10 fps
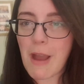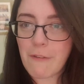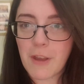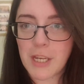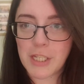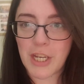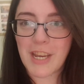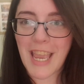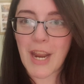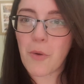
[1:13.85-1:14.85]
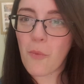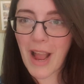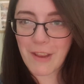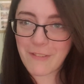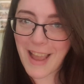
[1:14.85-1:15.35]
my first year getting a
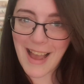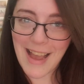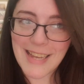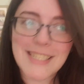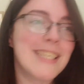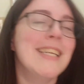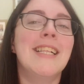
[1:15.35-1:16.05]
wife card,